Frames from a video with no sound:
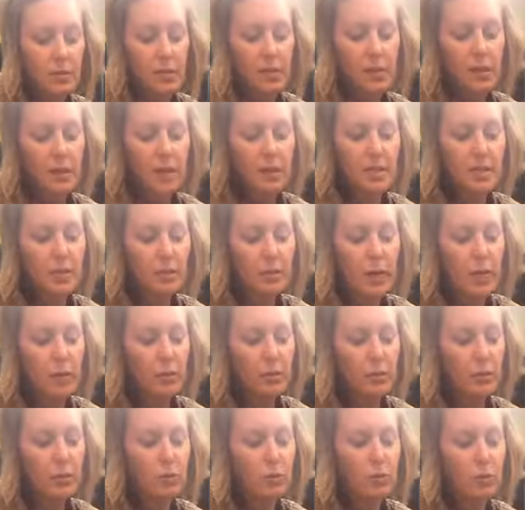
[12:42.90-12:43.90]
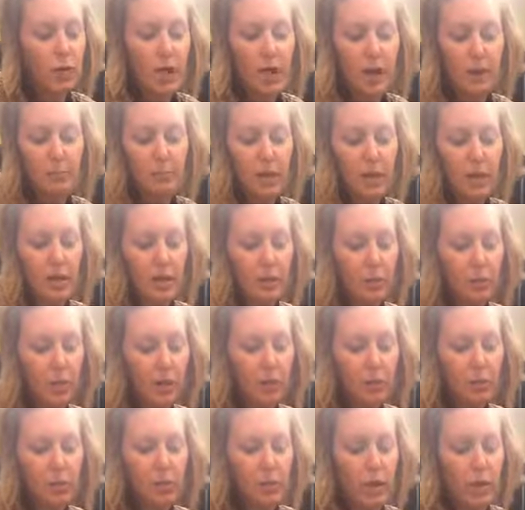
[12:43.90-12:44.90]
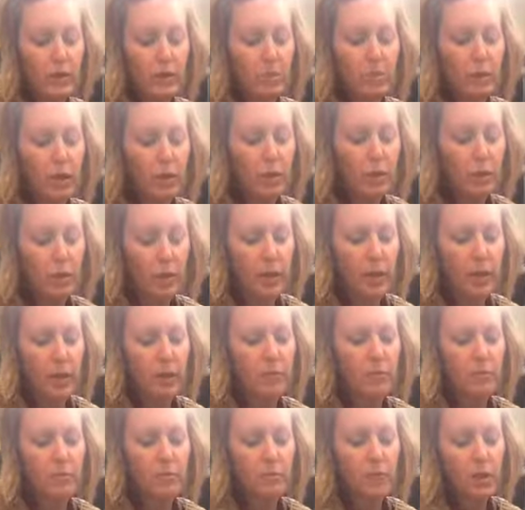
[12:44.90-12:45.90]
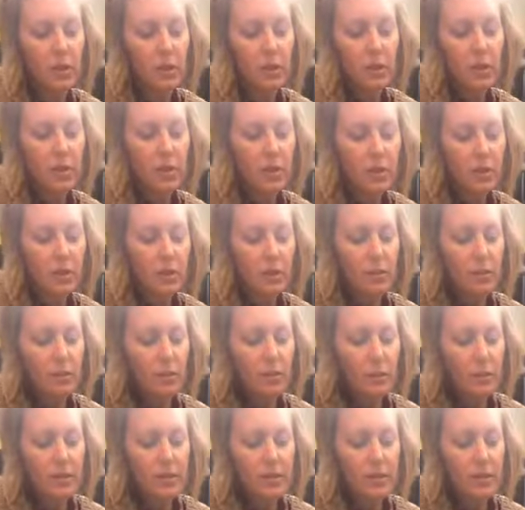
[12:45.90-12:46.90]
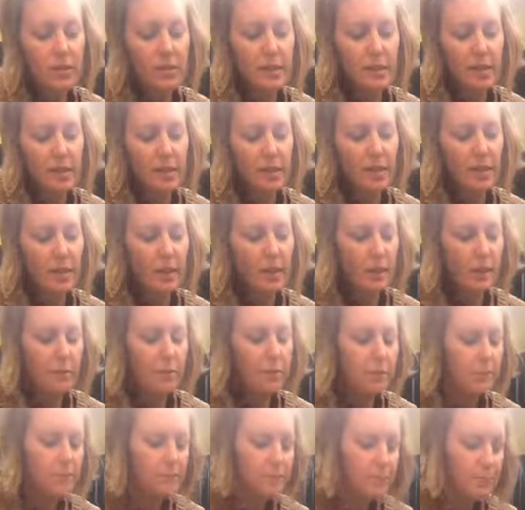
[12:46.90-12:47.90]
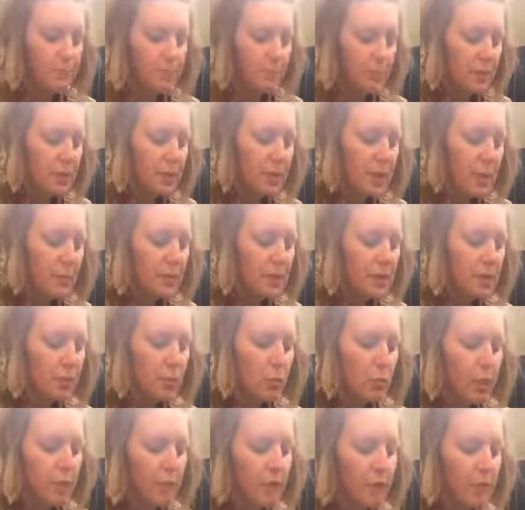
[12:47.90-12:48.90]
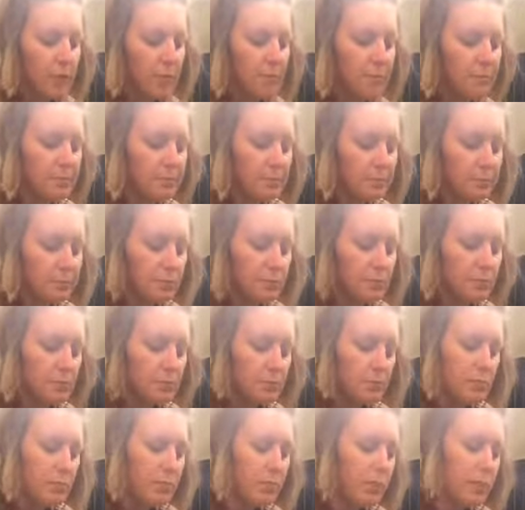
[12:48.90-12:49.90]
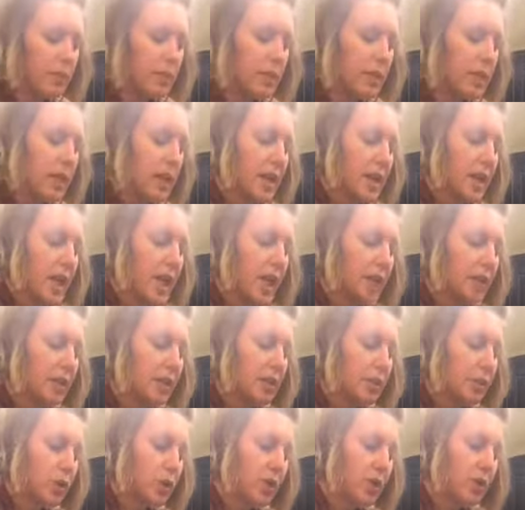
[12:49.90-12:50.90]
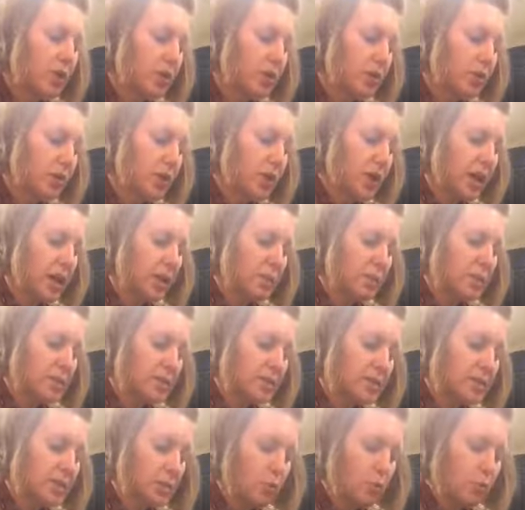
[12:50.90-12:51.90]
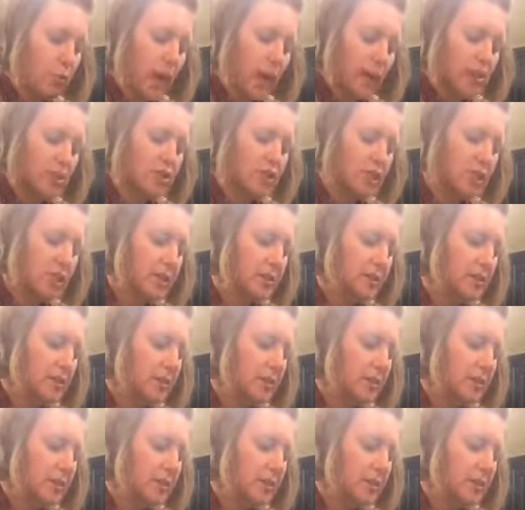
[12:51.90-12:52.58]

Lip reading: Cuts right through. I'm cutting right through that tomato right now. Really slick there. I missed one here. And then we're going to go the opposite direction.